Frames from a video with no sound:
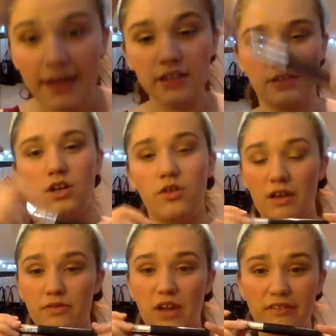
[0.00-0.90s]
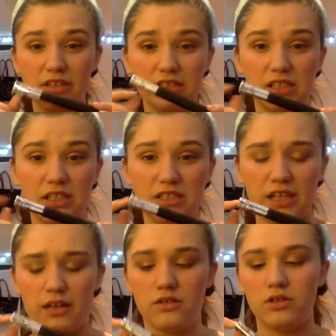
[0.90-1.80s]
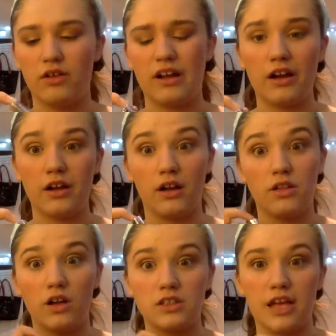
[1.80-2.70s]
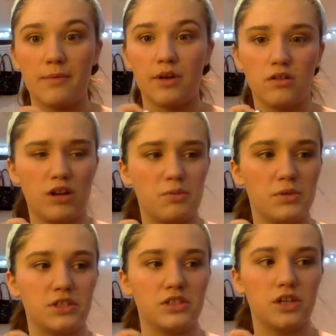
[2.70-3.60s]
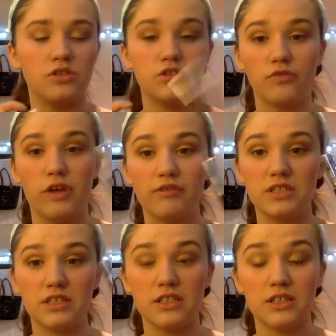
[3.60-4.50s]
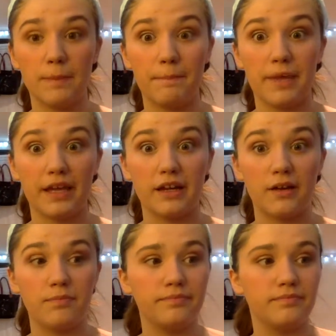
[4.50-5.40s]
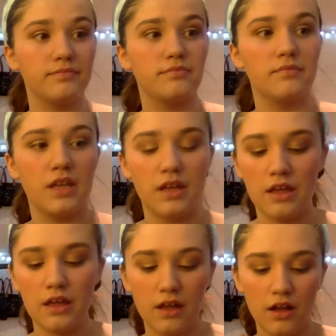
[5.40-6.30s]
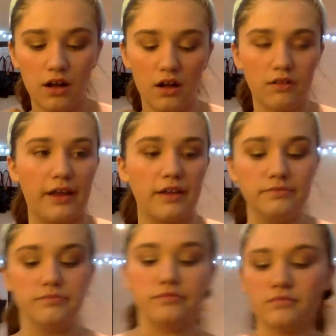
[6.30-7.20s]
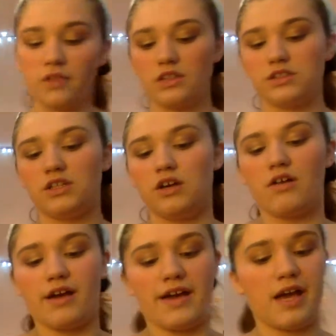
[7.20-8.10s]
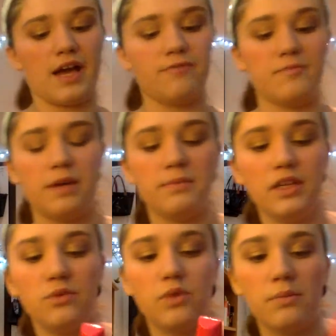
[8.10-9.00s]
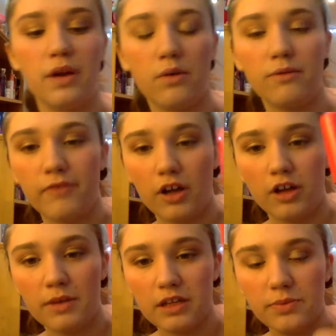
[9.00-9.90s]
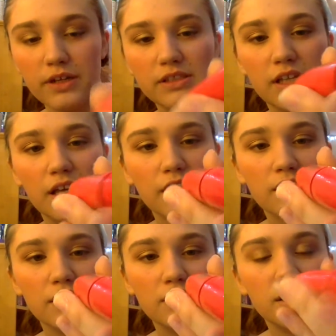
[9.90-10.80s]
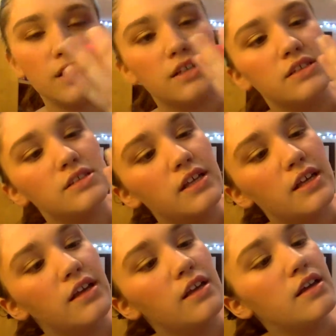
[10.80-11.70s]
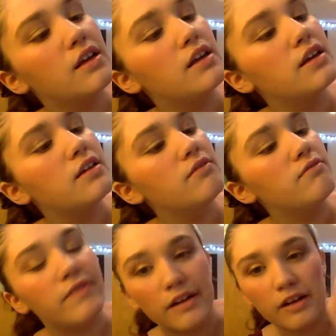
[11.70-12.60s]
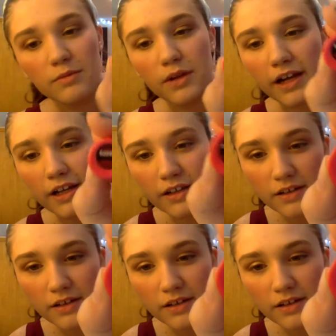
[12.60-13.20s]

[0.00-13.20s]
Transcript: So if you ever see this, I don't know, I got it a long time ago, a couple years ago. So if you ever see this, pick it up. Alright, so I have Maybelline 1x1 Volume Express, and this is in Very Black.